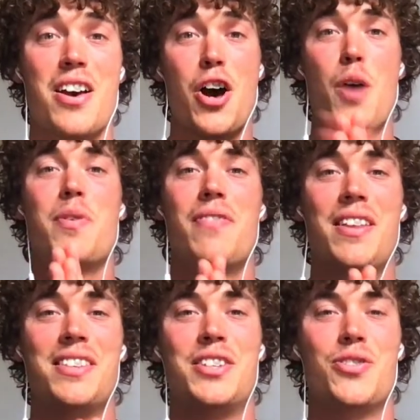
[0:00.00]
Hope you found
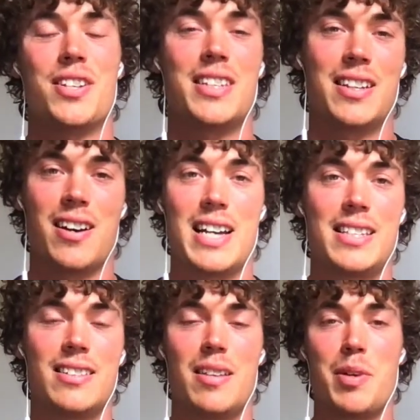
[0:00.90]
this interesting, guys.
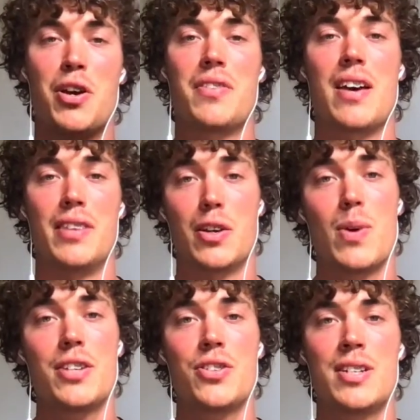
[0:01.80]
Let me know if you have any
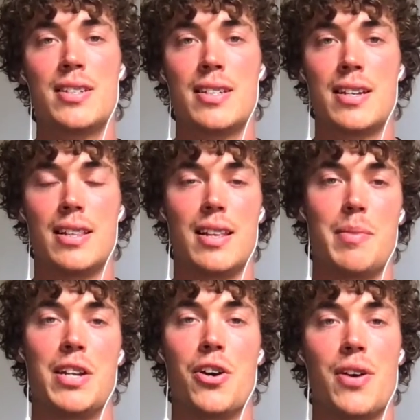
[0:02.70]
questions. Let me
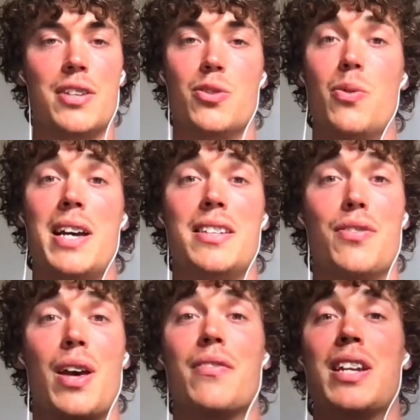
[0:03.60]
know, as always, if you
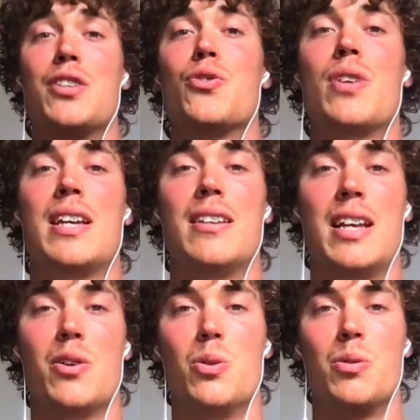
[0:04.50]
have an injury,
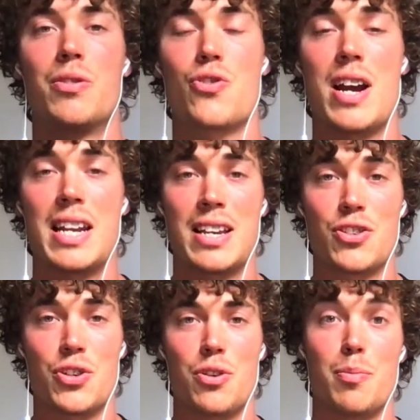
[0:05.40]
niggle, training
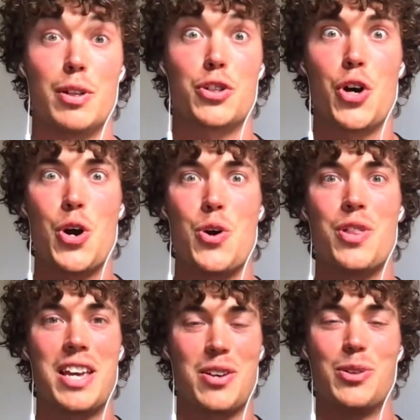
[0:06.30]
issue, plateau
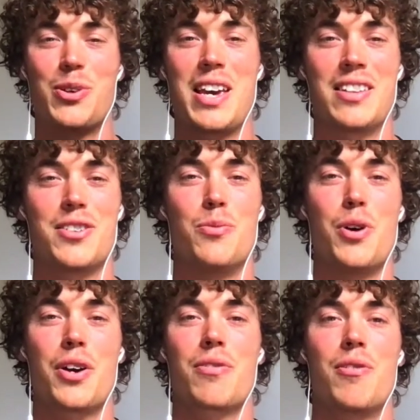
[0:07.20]
that you're looking to
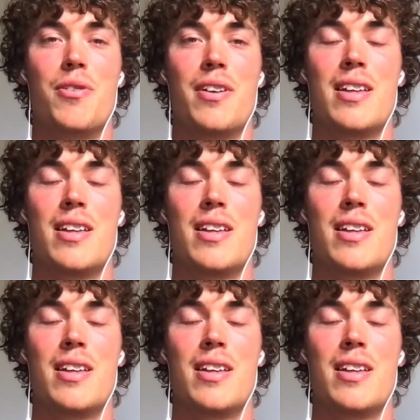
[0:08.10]
work through.